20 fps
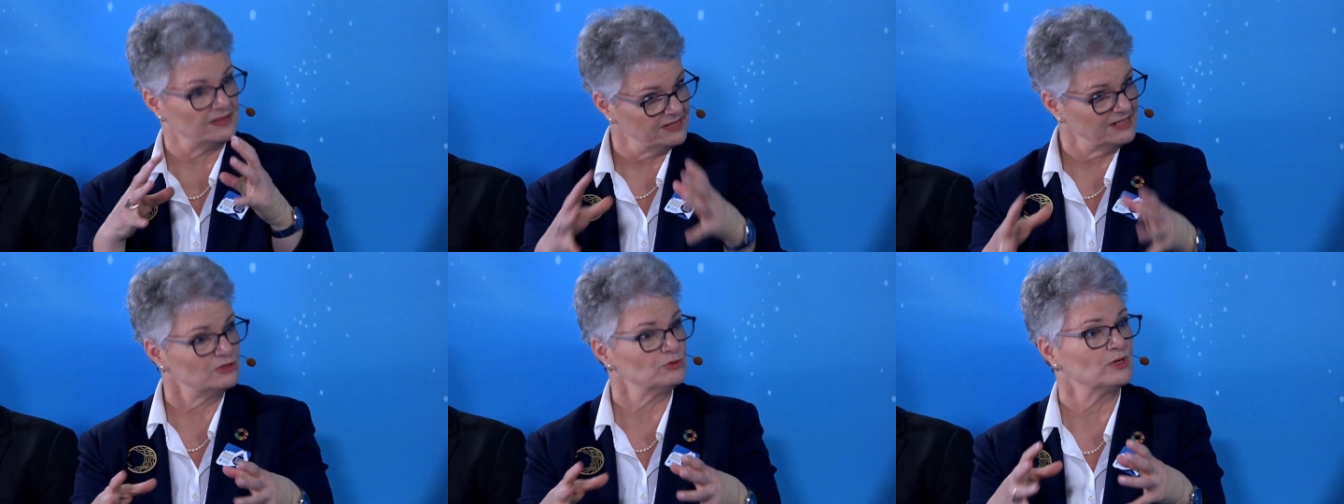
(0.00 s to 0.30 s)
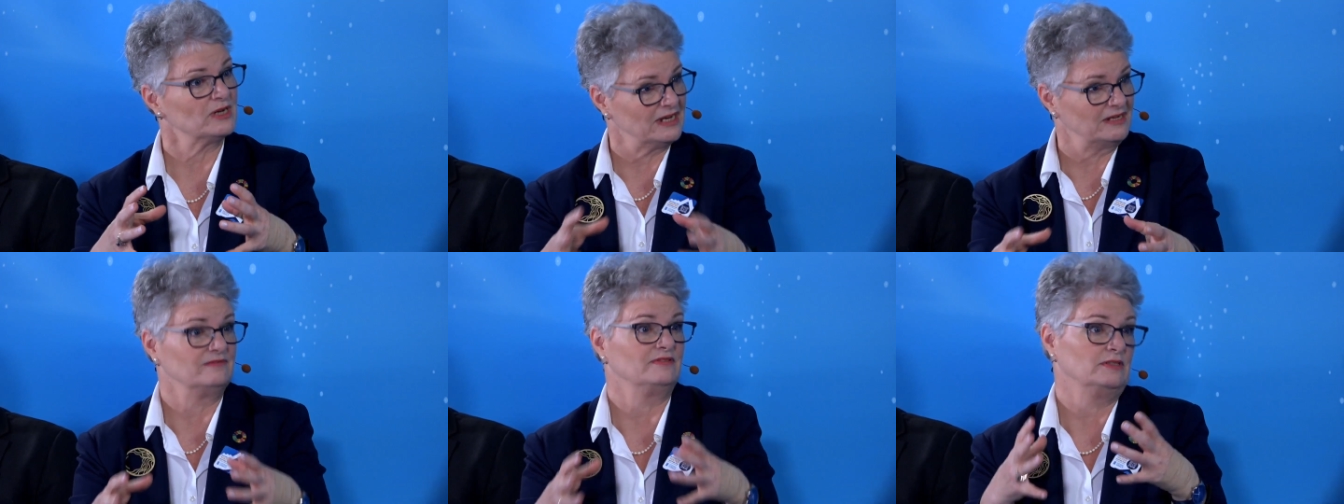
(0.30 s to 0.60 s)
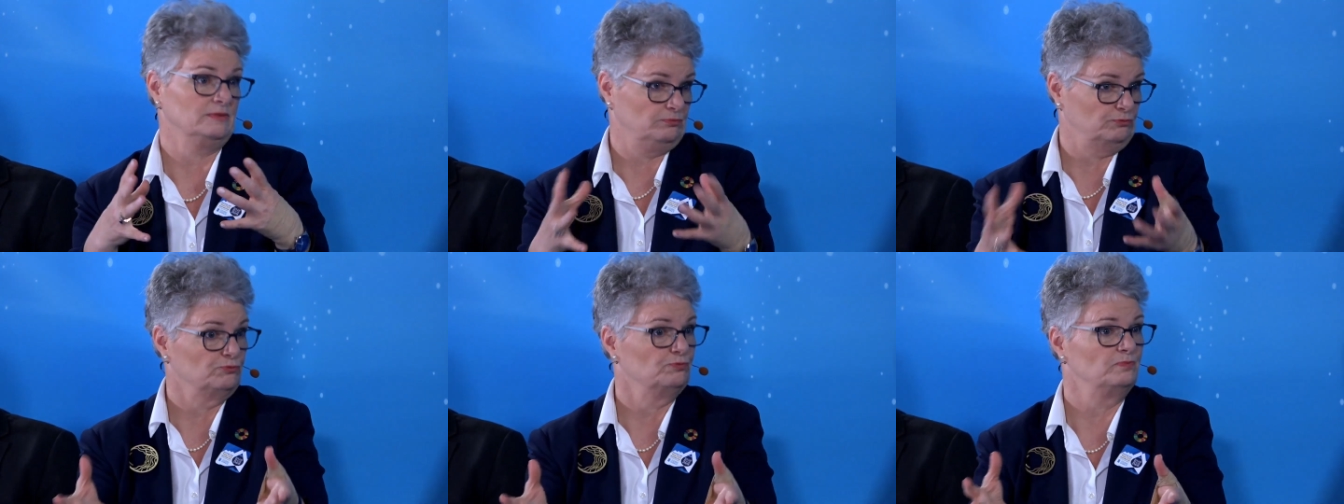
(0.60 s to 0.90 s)
And these are
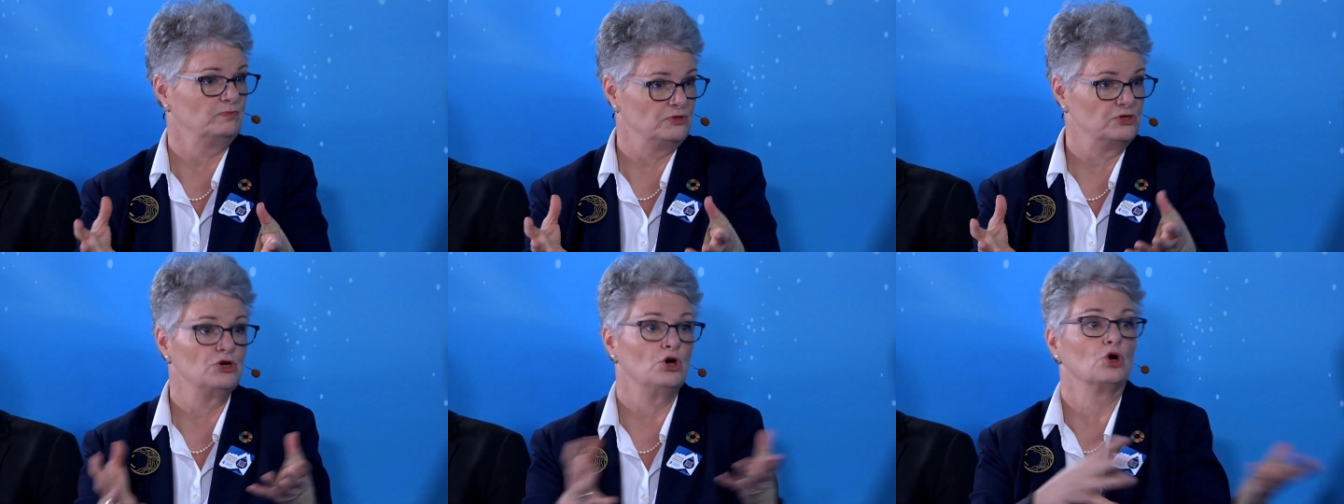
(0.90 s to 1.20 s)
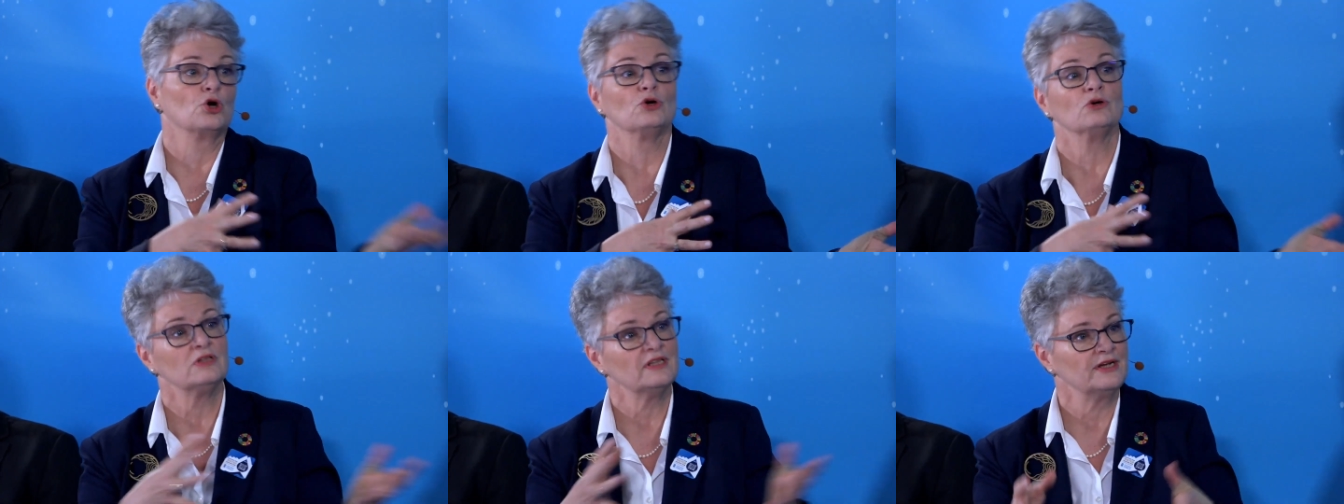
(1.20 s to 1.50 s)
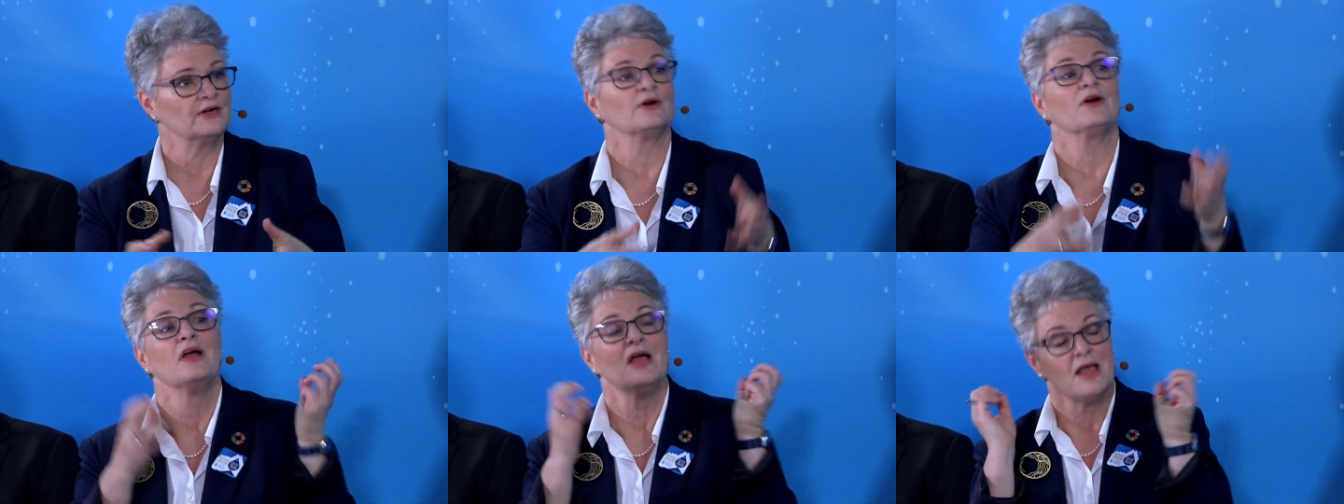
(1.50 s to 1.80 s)
getting
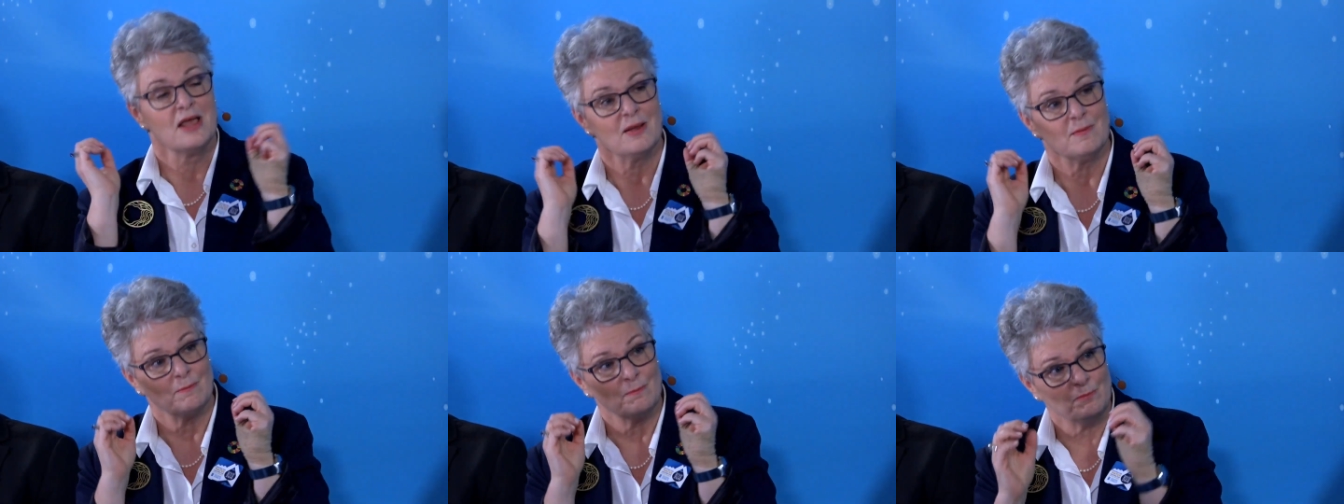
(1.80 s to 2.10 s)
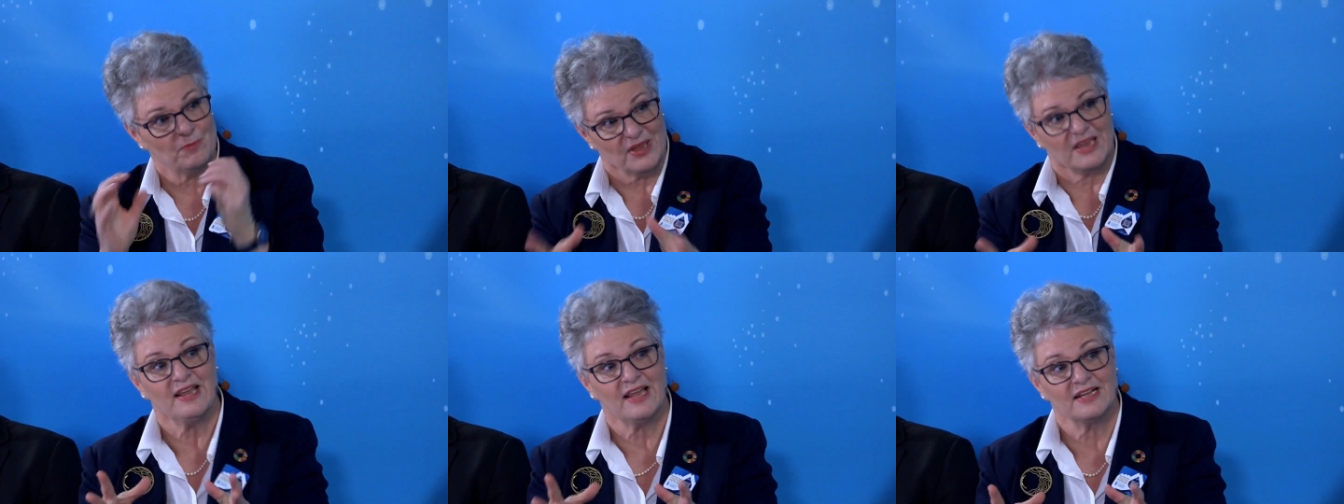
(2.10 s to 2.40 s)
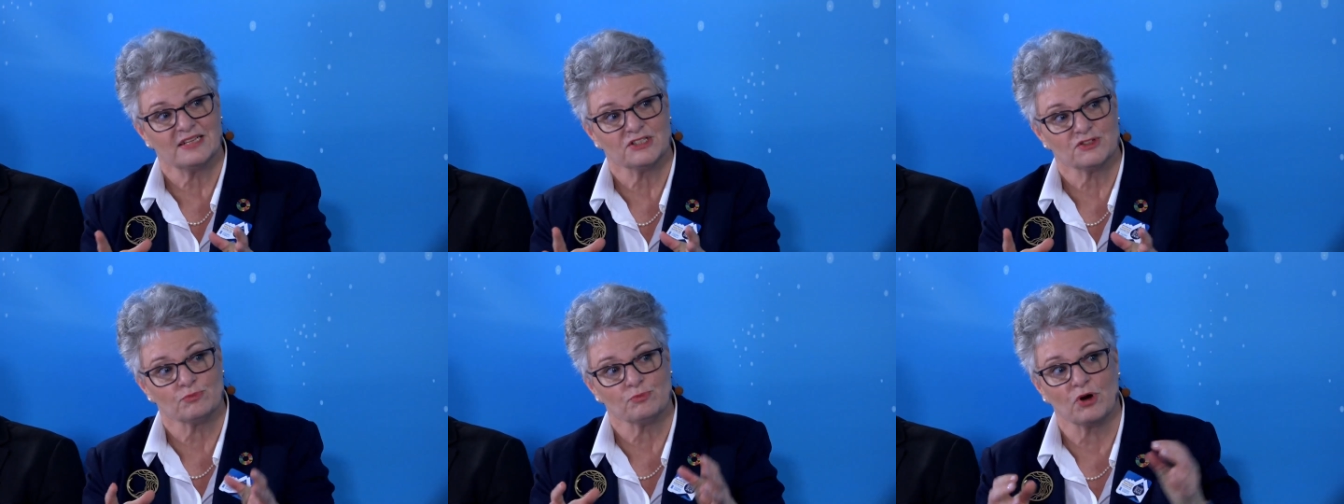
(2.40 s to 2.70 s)
earlier big
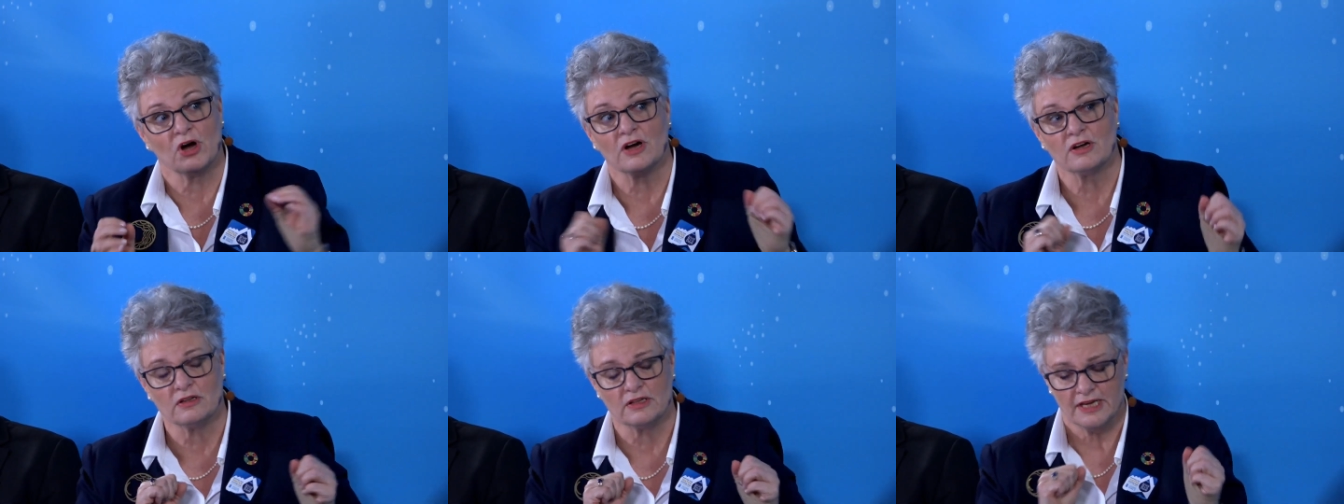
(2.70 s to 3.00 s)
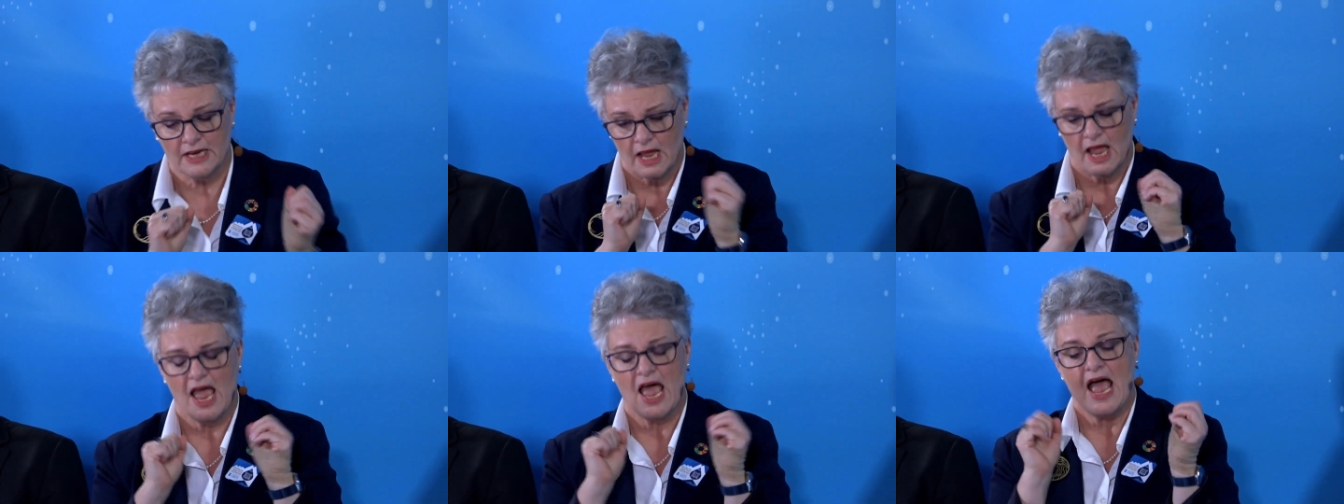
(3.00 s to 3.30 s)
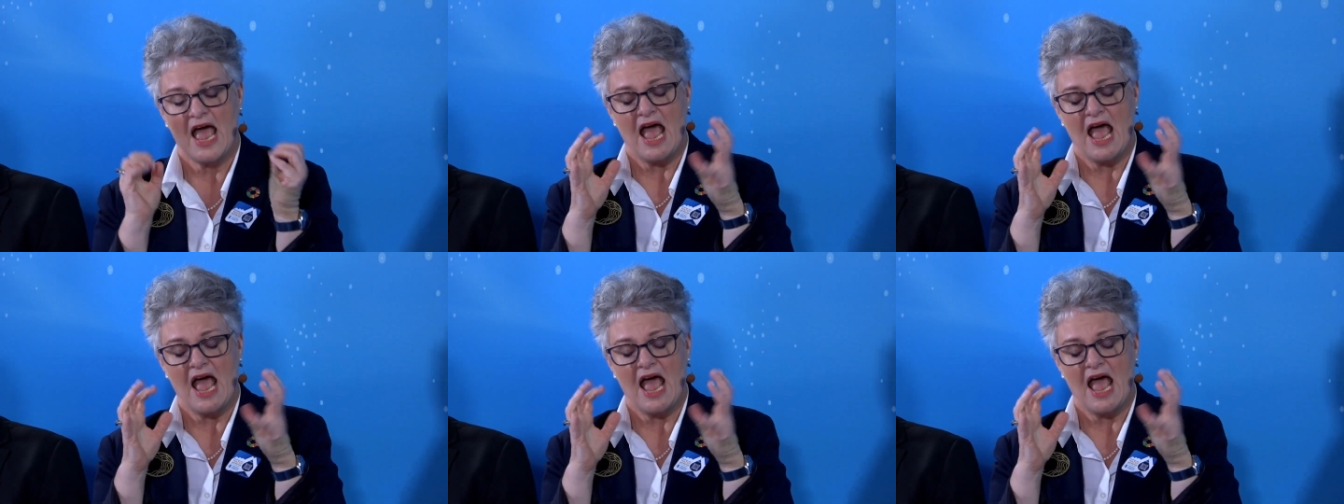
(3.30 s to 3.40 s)
heads of broccoli.